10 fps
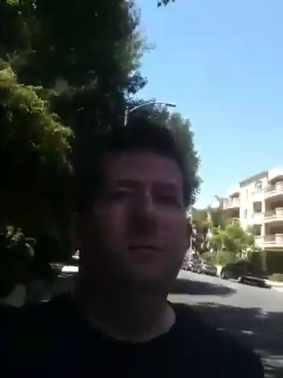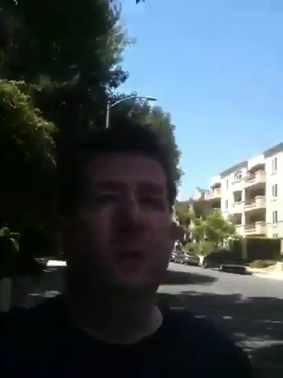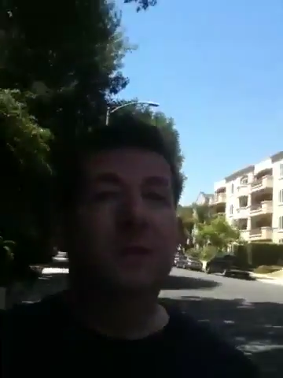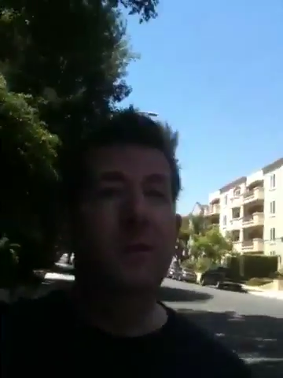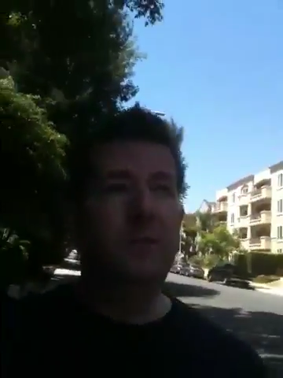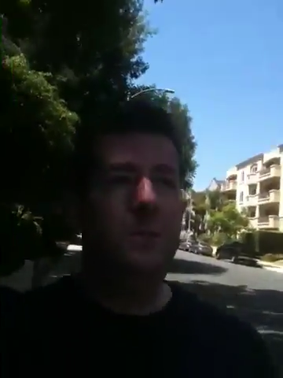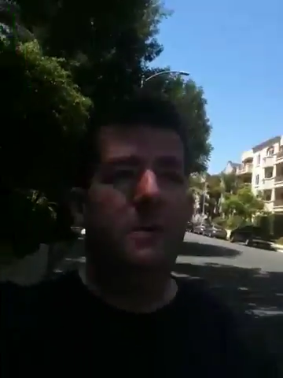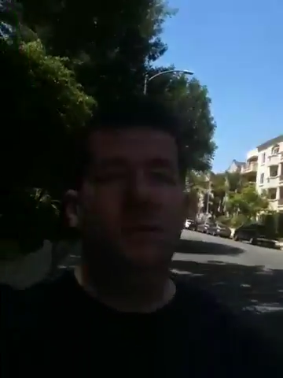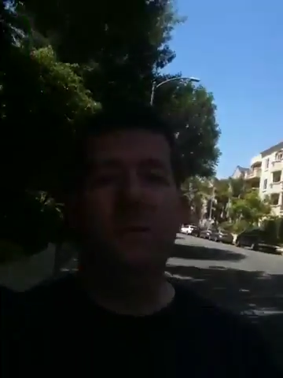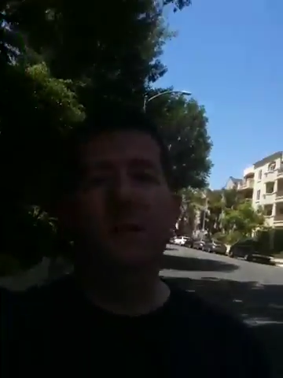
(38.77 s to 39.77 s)
what looks to
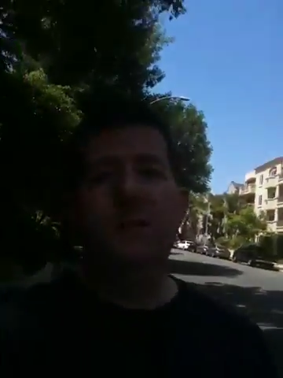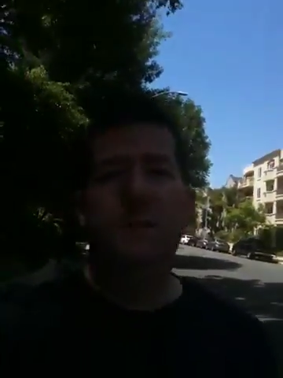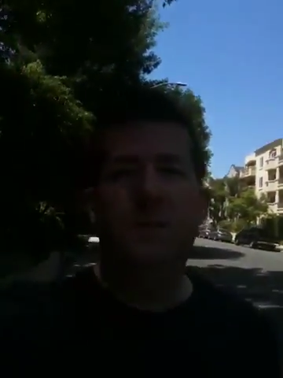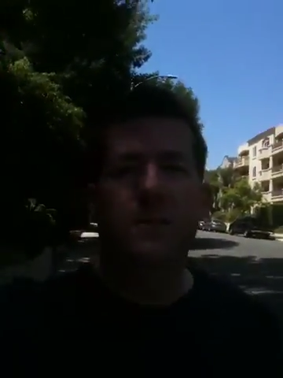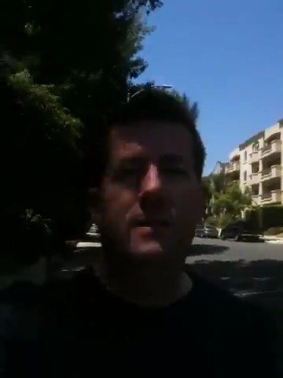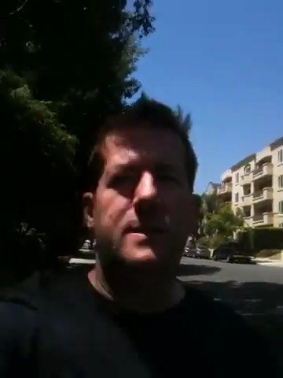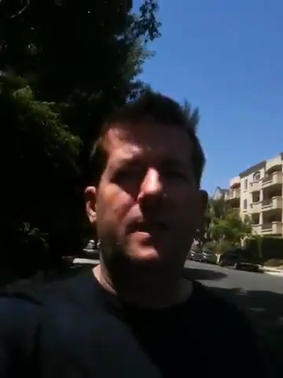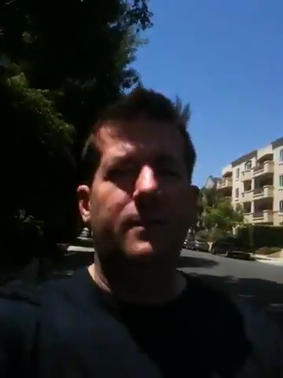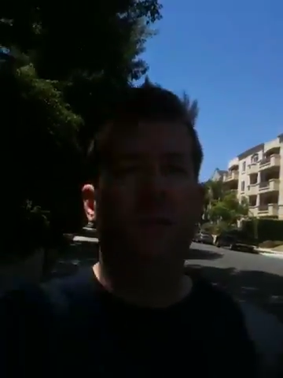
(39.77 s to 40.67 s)
be the rest of Series 7,